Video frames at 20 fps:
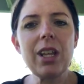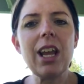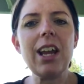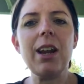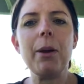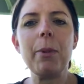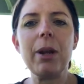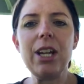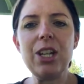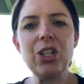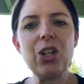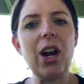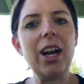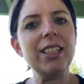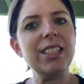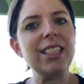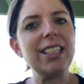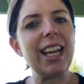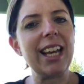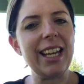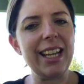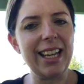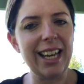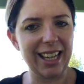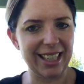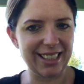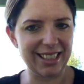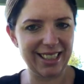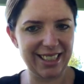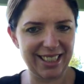I'm going to try and say
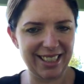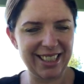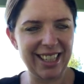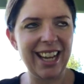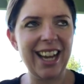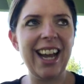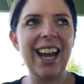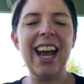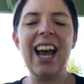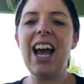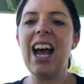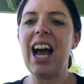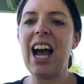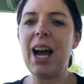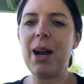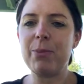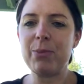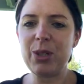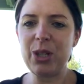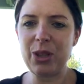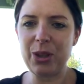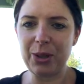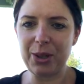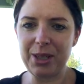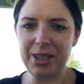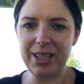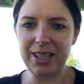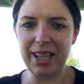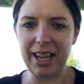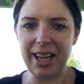yes to
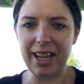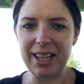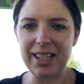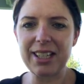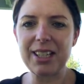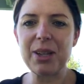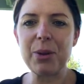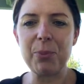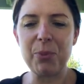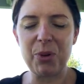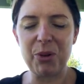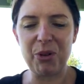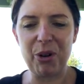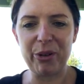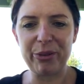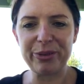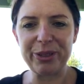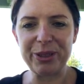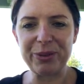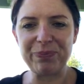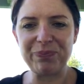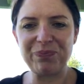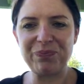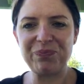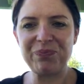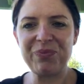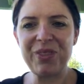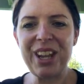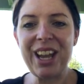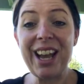those things more often.
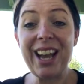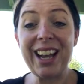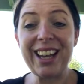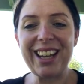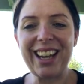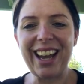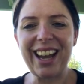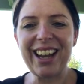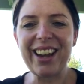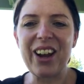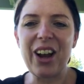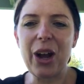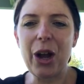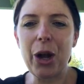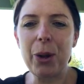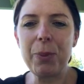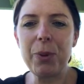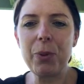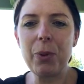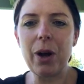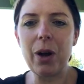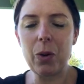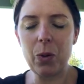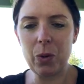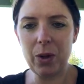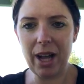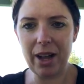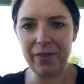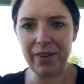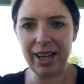Okay, I hope you are
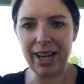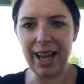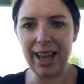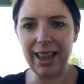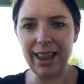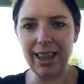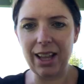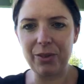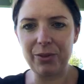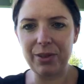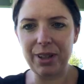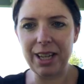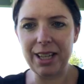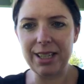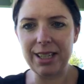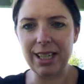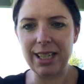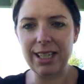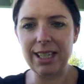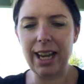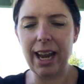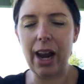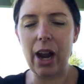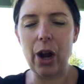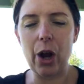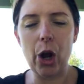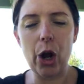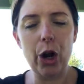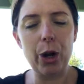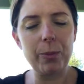all having a lovely Sunday.
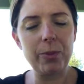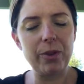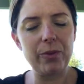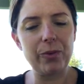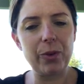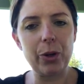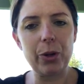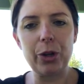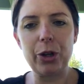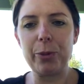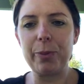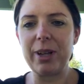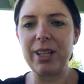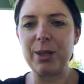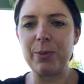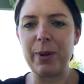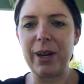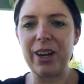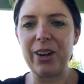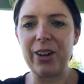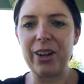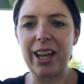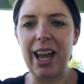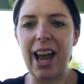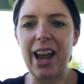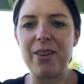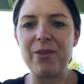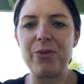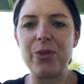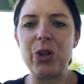I hope the volume has been
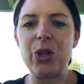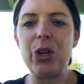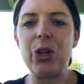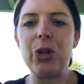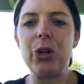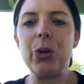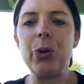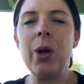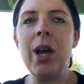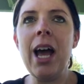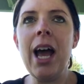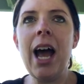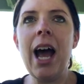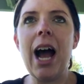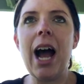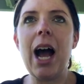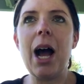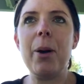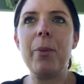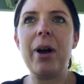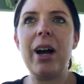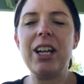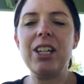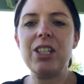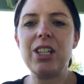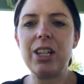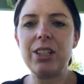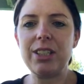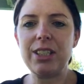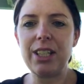okay for you. I
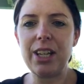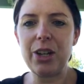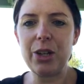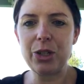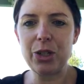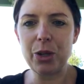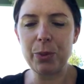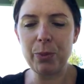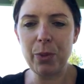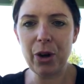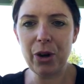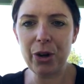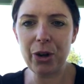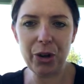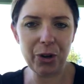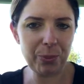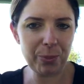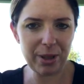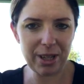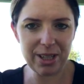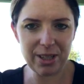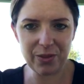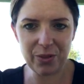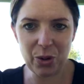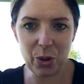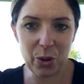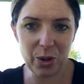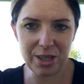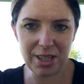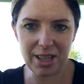shall see you tomorrow. Please, of
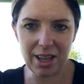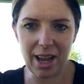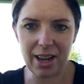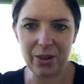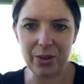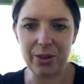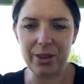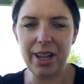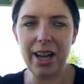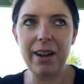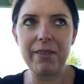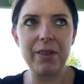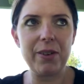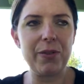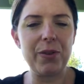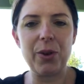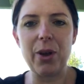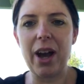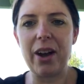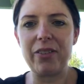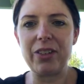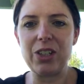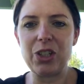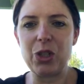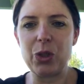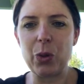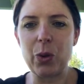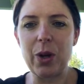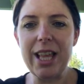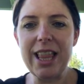course, like or love if you have
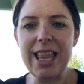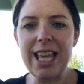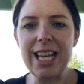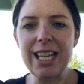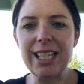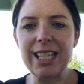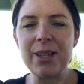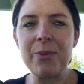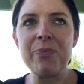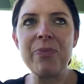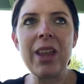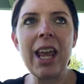enjoyed this.